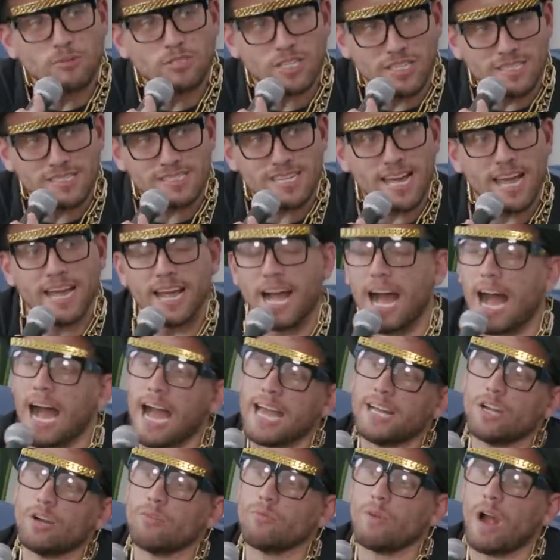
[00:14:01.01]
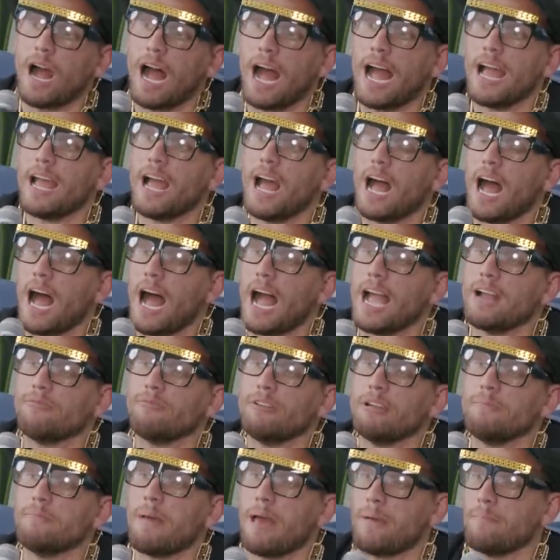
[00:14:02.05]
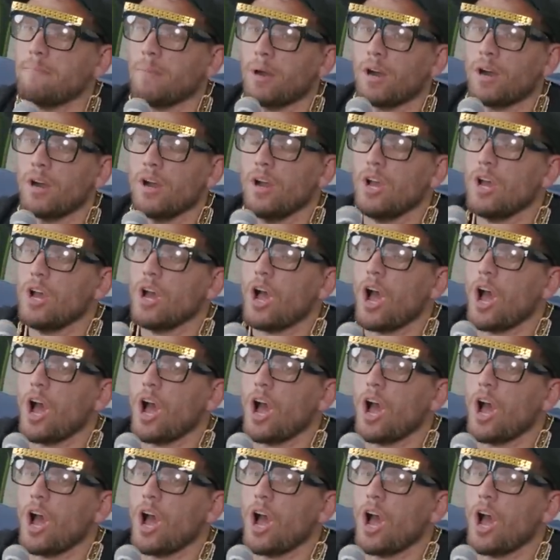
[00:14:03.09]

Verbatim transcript: I was gonna say yeah. I don't. I I remember